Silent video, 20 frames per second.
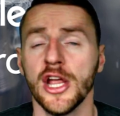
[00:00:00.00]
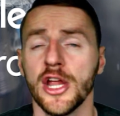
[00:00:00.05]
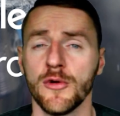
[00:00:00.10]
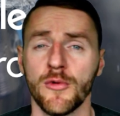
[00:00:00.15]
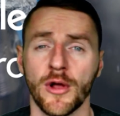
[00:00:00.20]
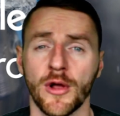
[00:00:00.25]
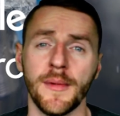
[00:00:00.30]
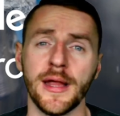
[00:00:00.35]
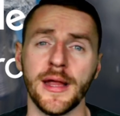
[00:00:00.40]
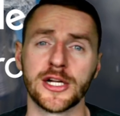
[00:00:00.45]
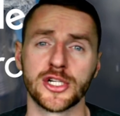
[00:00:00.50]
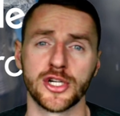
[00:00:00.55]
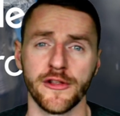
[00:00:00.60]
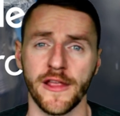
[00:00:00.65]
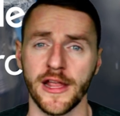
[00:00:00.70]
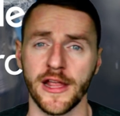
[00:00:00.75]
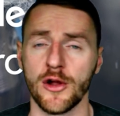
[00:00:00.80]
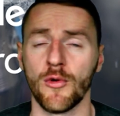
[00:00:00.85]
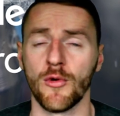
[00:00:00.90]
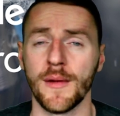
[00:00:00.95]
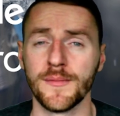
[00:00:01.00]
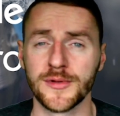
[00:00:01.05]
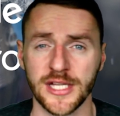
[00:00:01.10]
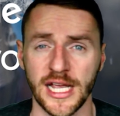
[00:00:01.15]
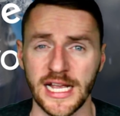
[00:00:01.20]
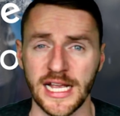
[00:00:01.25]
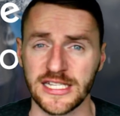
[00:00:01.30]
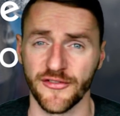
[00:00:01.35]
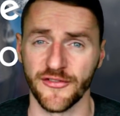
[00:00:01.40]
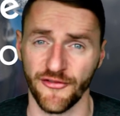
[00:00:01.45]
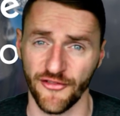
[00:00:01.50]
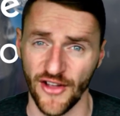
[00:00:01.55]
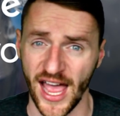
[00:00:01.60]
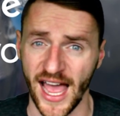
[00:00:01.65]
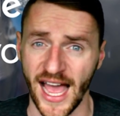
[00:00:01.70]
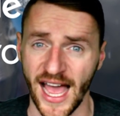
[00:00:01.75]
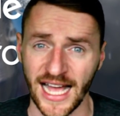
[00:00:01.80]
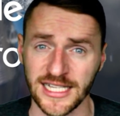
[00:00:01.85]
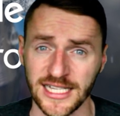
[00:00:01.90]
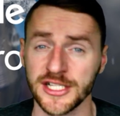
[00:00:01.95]
You want to make sure that your website's
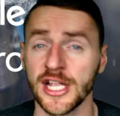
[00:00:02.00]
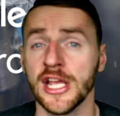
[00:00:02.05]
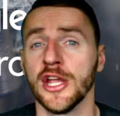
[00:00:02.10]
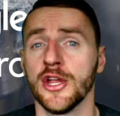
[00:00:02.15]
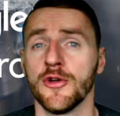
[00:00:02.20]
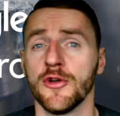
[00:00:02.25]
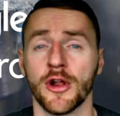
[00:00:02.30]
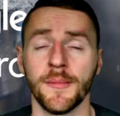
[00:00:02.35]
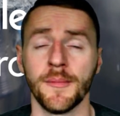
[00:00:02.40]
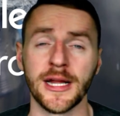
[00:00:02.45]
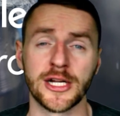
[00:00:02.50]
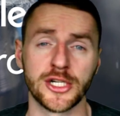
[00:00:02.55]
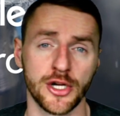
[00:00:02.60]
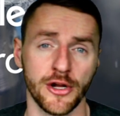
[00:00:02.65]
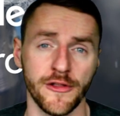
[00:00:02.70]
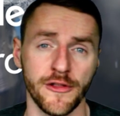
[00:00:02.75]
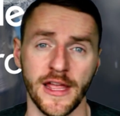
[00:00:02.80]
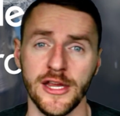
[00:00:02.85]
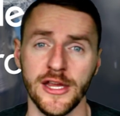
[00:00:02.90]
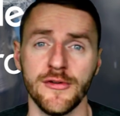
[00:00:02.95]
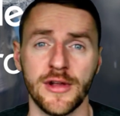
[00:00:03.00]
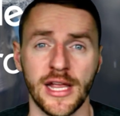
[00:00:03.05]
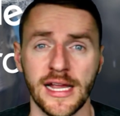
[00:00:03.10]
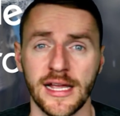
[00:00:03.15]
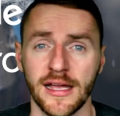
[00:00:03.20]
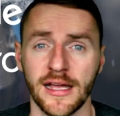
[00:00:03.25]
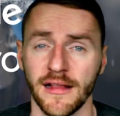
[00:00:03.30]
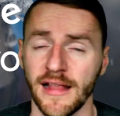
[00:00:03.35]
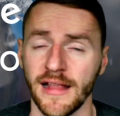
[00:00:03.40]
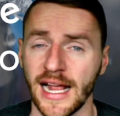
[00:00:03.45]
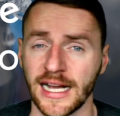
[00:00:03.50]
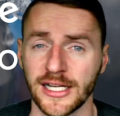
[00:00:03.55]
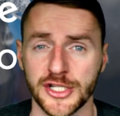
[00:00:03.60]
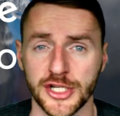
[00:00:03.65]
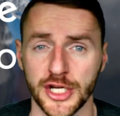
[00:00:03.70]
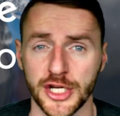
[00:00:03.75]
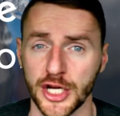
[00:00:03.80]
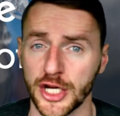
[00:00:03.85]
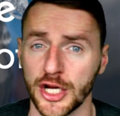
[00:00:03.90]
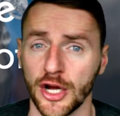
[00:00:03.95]
fast. You want to make sure that you can collect
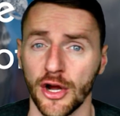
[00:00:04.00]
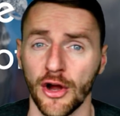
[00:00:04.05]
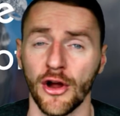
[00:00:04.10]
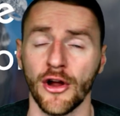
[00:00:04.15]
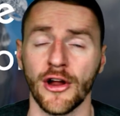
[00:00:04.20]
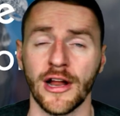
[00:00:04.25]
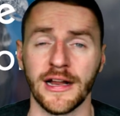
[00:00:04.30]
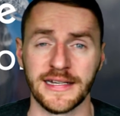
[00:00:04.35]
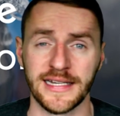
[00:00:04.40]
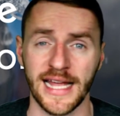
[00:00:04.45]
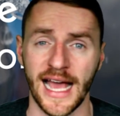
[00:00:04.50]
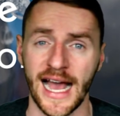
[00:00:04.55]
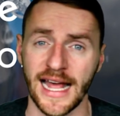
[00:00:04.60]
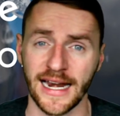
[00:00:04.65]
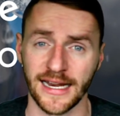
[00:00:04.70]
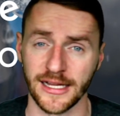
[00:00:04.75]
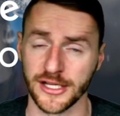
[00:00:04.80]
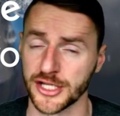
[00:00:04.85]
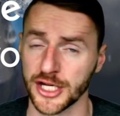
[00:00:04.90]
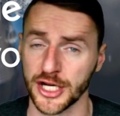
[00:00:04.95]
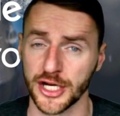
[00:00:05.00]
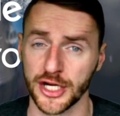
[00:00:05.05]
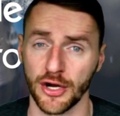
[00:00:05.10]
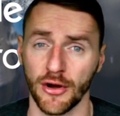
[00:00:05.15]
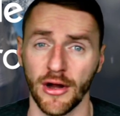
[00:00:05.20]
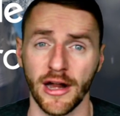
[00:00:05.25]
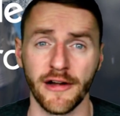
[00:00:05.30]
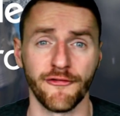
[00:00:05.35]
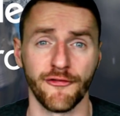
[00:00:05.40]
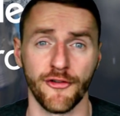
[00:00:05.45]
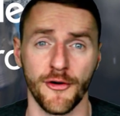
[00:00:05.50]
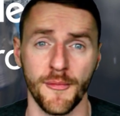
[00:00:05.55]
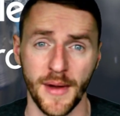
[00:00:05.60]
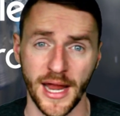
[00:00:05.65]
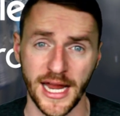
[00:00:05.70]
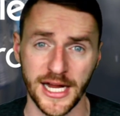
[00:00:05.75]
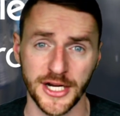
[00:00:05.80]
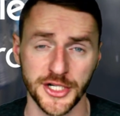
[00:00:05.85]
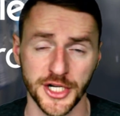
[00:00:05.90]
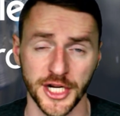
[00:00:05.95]
secure data, secure
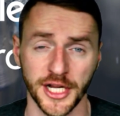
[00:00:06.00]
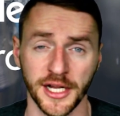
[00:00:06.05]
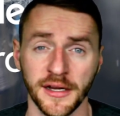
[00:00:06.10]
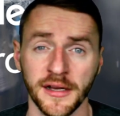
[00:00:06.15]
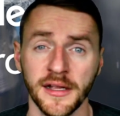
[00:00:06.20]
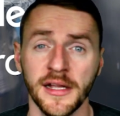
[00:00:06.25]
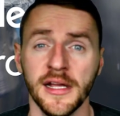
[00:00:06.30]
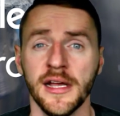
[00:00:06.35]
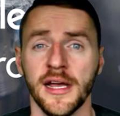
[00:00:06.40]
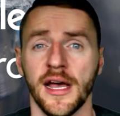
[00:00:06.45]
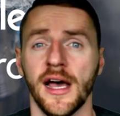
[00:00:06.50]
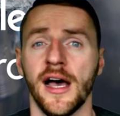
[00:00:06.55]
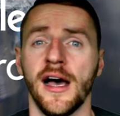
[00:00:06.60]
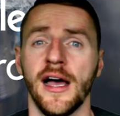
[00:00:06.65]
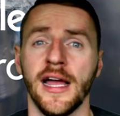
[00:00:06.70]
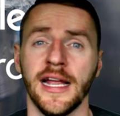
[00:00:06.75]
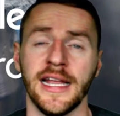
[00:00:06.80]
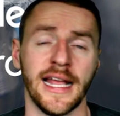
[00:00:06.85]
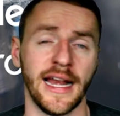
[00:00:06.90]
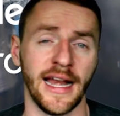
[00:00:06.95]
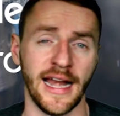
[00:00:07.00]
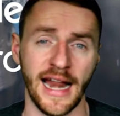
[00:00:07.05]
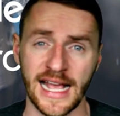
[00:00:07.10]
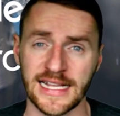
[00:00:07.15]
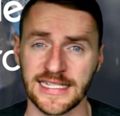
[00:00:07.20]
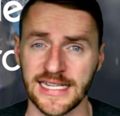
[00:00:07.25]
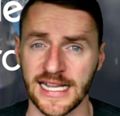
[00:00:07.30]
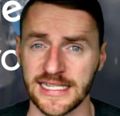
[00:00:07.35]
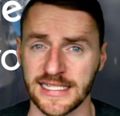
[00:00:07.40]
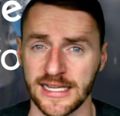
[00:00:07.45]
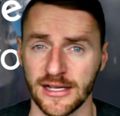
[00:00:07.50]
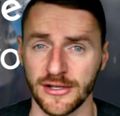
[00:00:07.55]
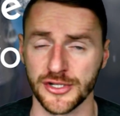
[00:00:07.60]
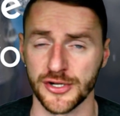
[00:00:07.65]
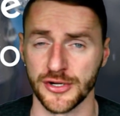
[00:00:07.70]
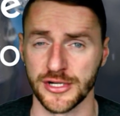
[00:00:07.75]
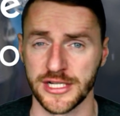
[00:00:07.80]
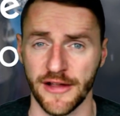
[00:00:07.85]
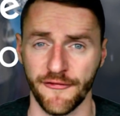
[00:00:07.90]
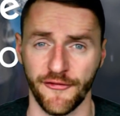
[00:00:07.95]
information, and get an SSL
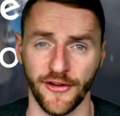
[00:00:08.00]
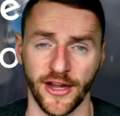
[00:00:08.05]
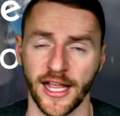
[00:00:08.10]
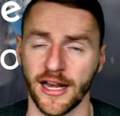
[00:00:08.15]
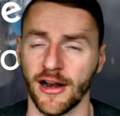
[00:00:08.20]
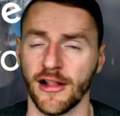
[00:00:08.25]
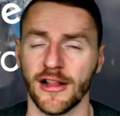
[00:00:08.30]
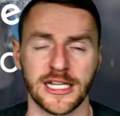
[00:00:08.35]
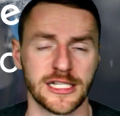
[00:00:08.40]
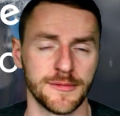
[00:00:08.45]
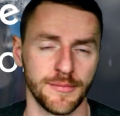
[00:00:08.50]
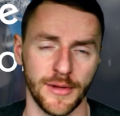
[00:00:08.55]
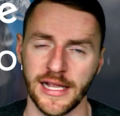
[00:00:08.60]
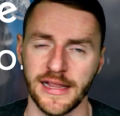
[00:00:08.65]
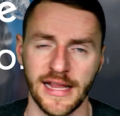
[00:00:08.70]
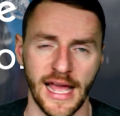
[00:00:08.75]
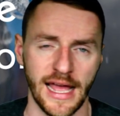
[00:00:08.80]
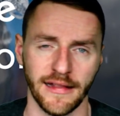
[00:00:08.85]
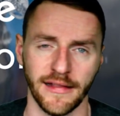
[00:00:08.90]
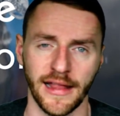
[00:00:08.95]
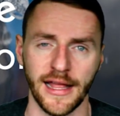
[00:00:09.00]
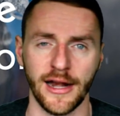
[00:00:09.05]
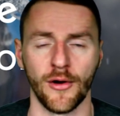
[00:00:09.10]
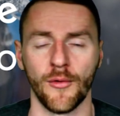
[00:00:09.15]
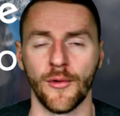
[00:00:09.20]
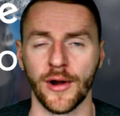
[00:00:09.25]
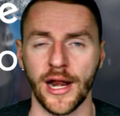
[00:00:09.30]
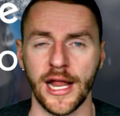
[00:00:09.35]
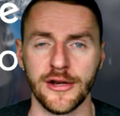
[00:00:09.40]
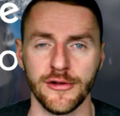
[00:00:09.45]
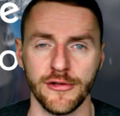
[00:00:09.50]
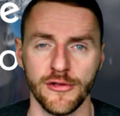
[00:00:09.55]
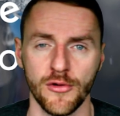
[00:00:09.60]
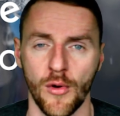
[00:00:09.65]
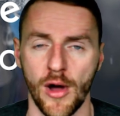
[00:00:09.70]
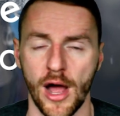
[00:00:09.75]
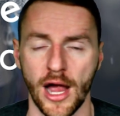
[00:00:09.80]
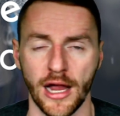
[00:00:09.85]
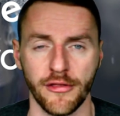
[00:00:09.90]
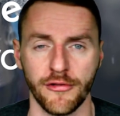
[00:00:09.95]
certificate. I'll explain that later when I do the
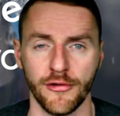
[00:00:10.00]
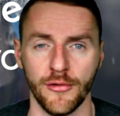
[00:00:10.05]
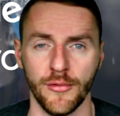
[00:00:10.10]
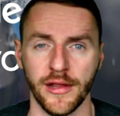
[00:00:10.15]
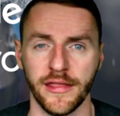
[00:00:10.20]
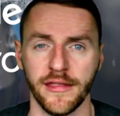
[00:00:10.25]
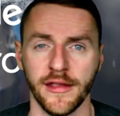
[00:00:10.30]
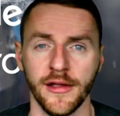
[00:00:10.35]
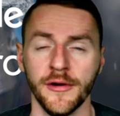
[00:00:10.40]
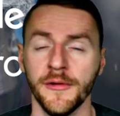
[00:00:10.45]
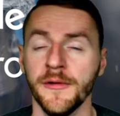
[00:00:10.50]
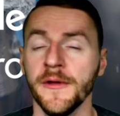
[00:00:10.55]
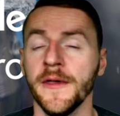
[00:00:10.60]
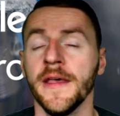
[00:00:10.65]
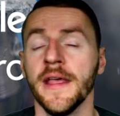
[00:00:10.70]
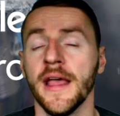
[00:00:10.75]
walkthrough with you.